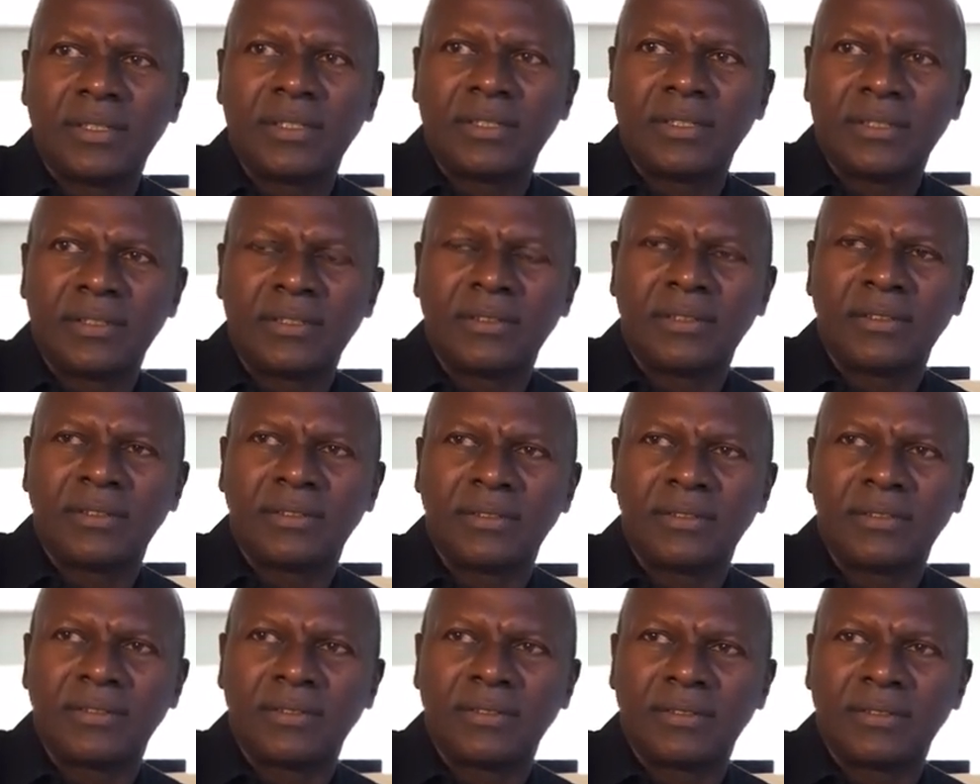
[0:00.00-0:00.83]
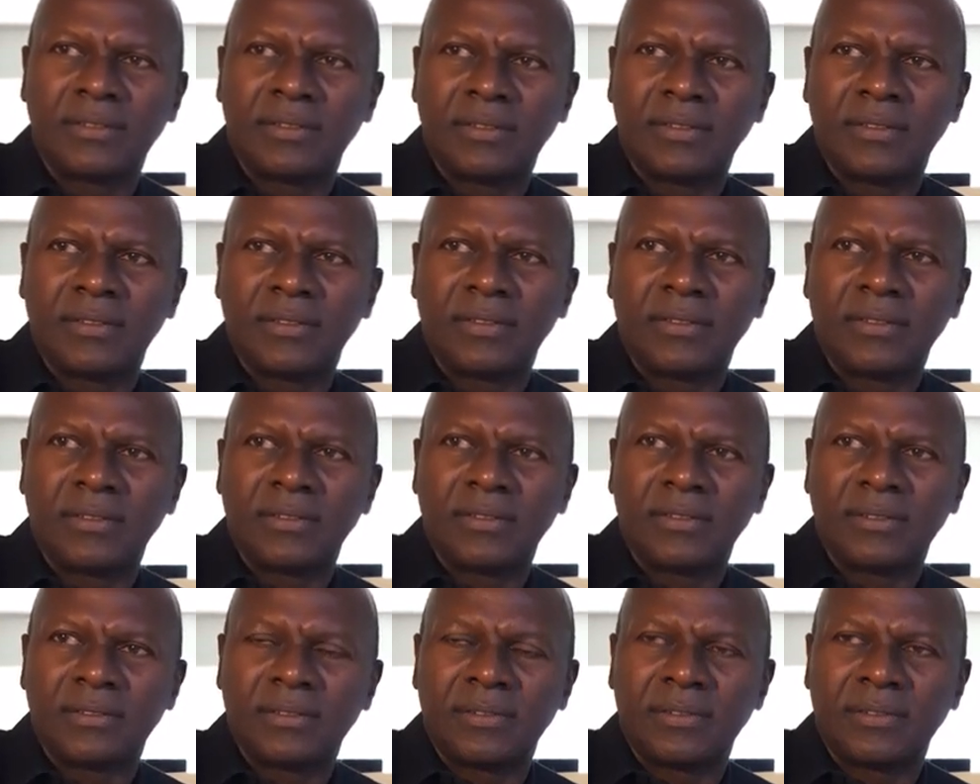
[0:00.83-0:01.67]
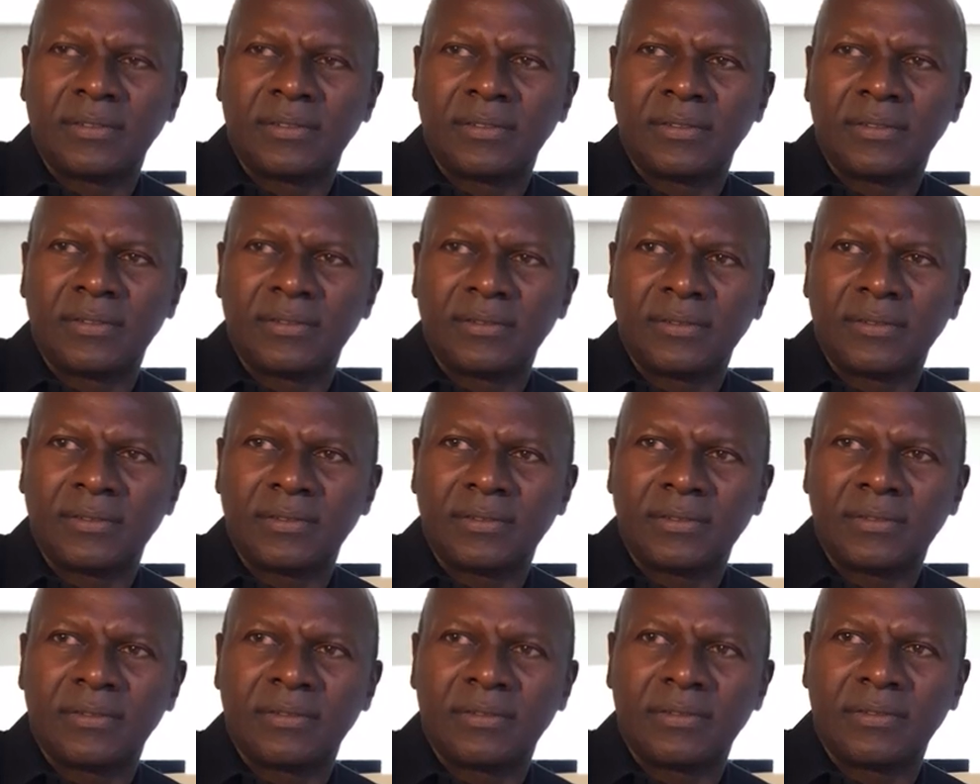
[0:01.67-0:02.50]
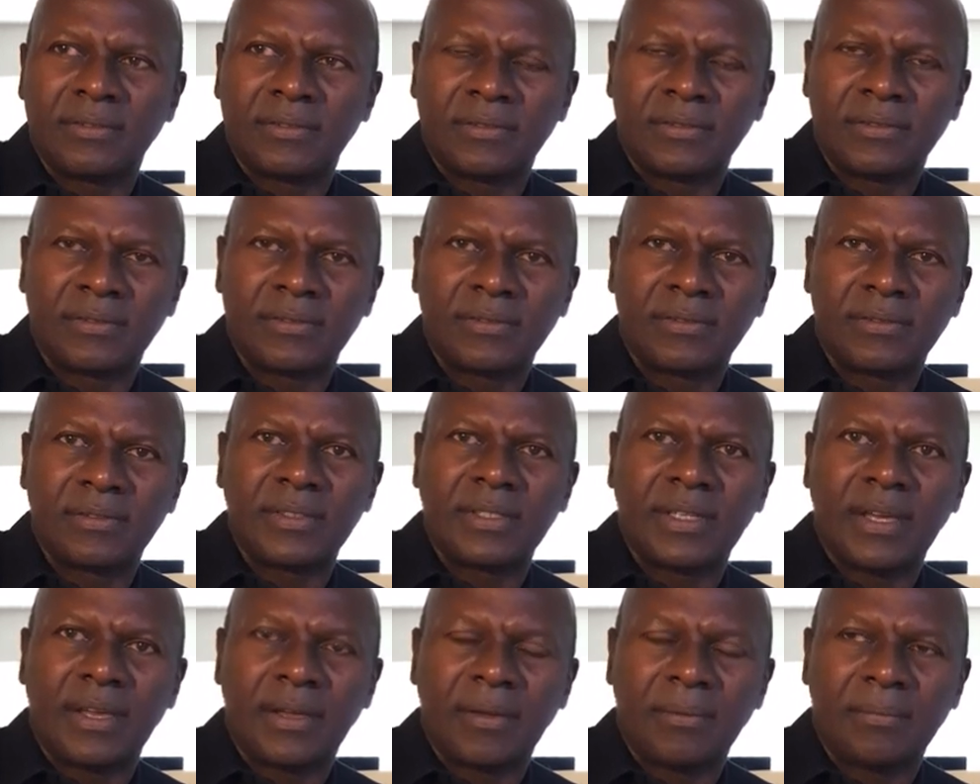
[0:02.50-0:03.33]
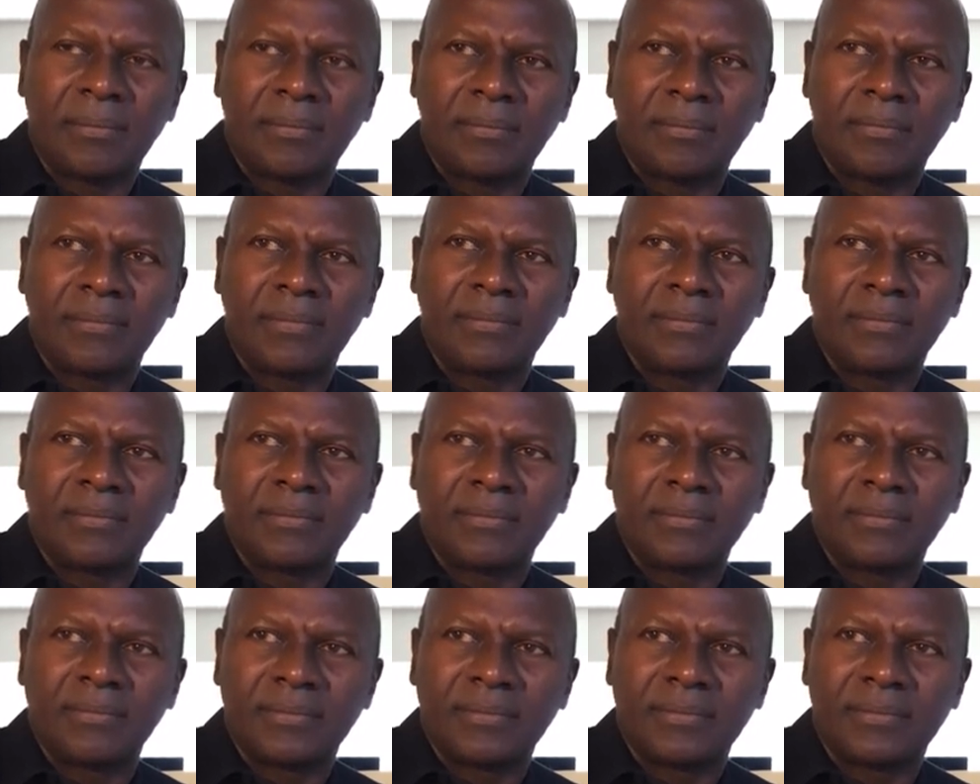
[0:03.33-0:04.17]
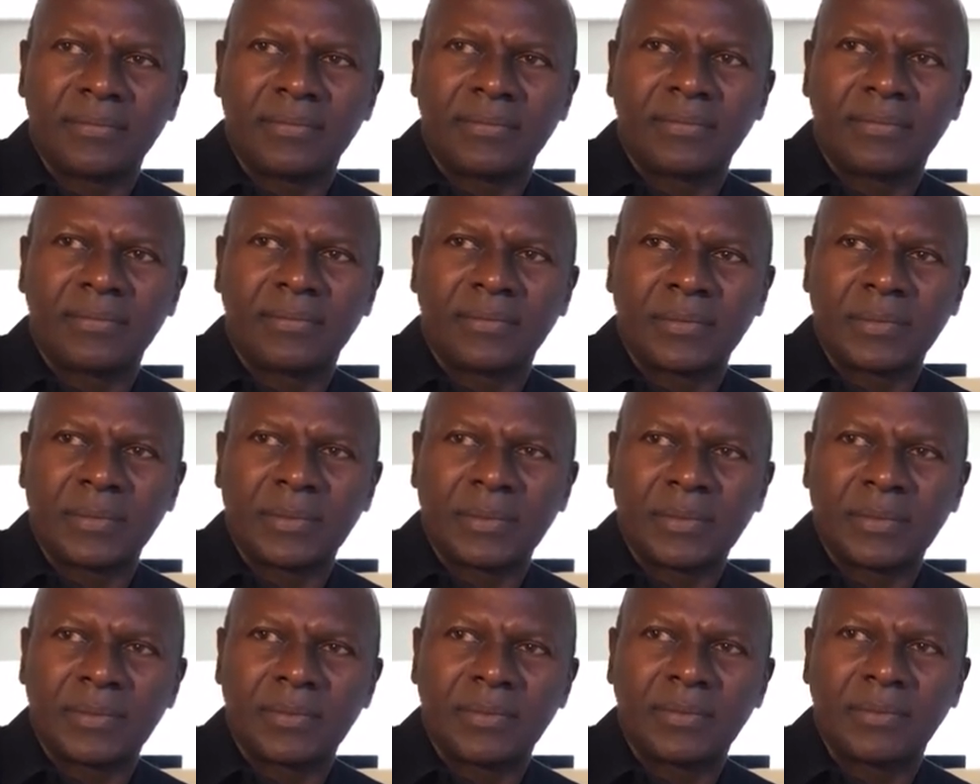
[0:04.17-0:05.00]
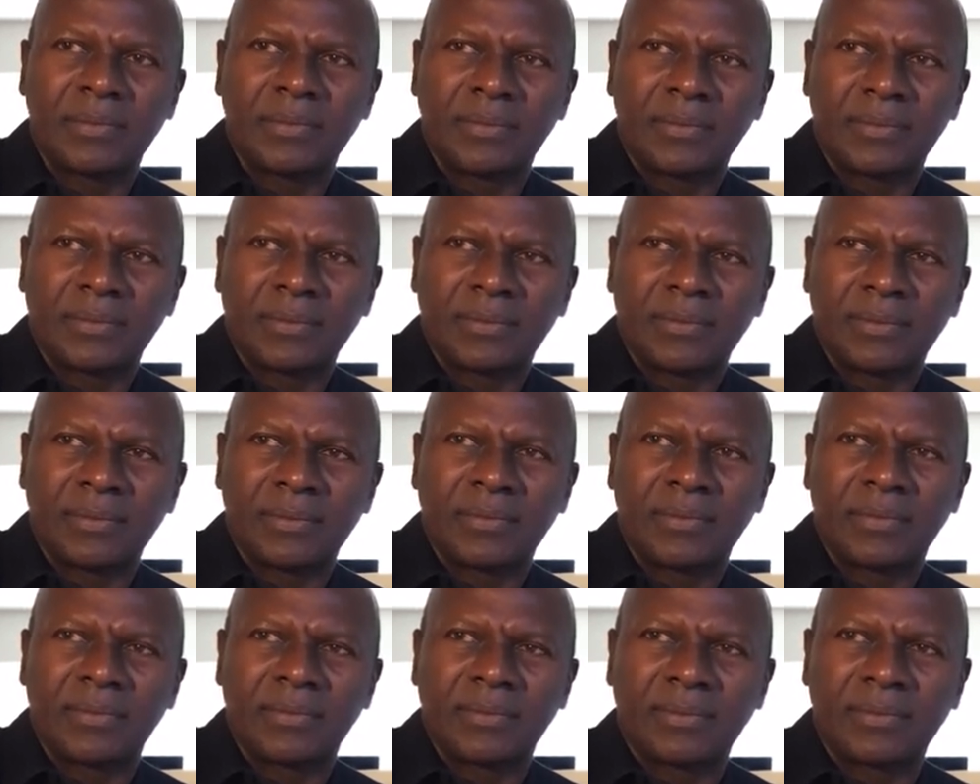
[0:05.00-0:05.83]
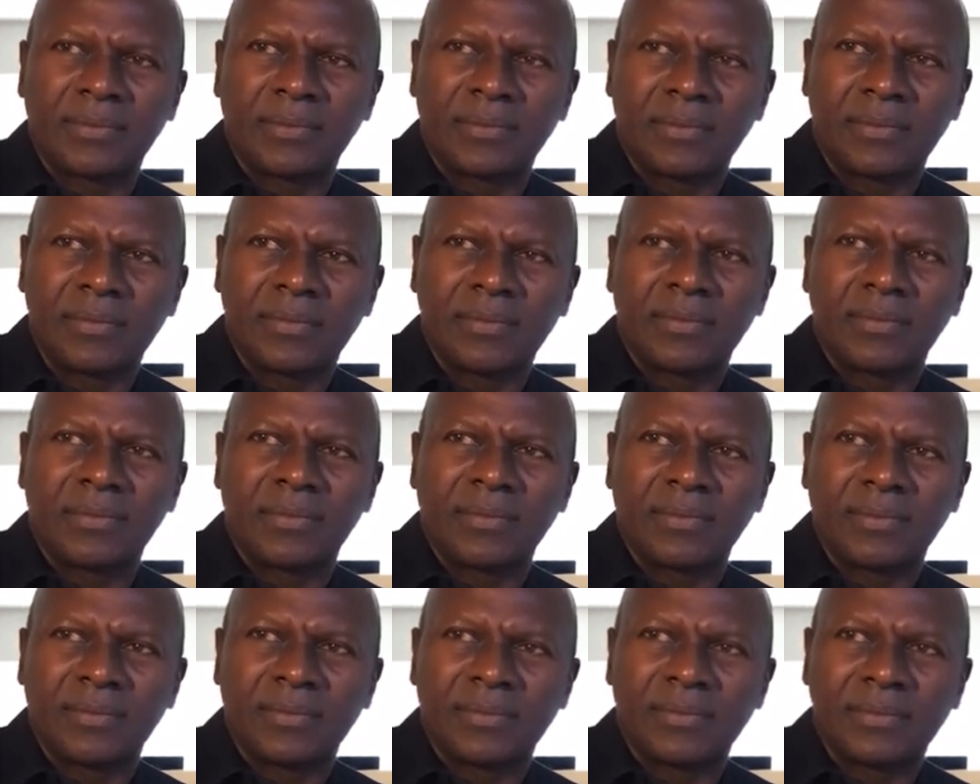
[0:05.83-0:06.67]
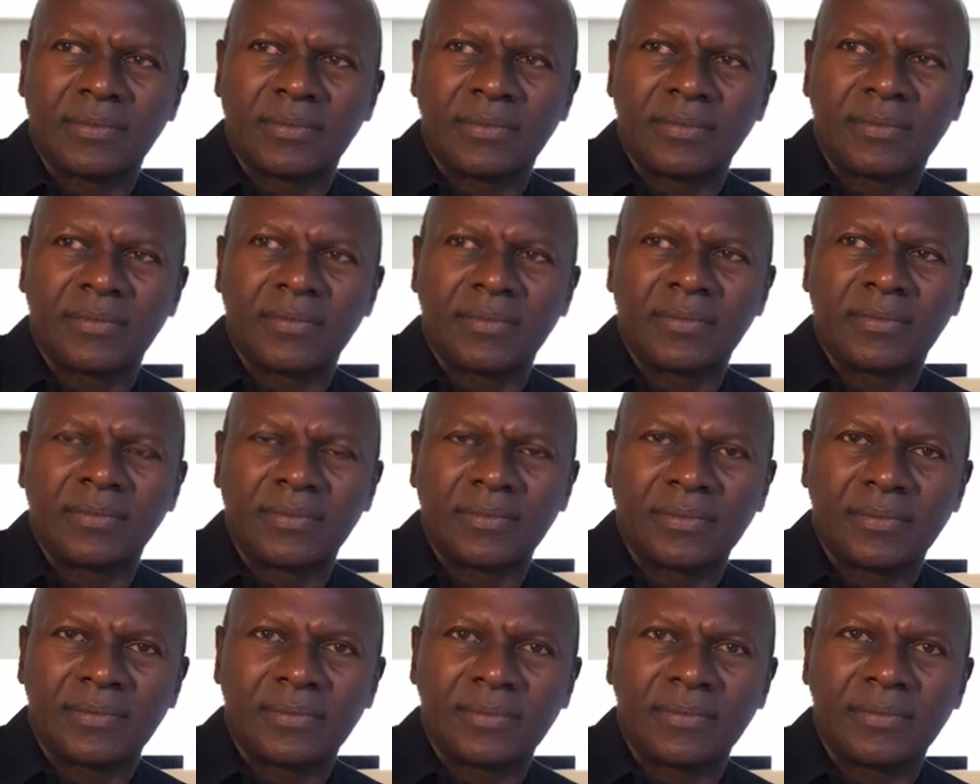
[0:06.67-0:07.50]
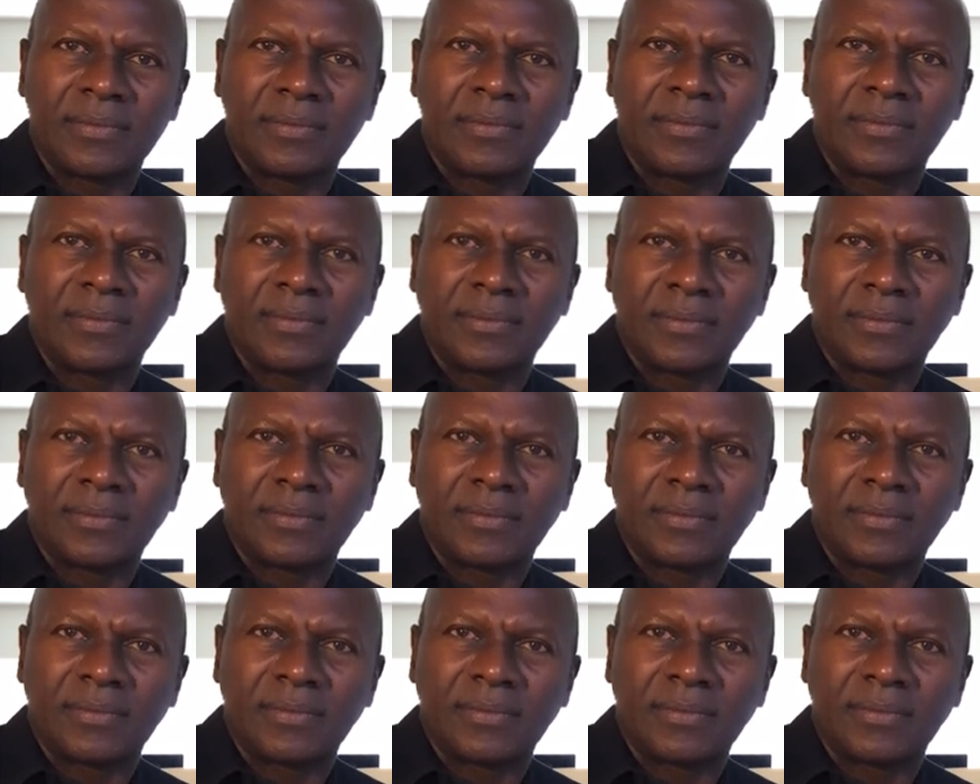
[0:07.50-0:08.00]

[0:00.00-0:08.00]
This person isn't speaking.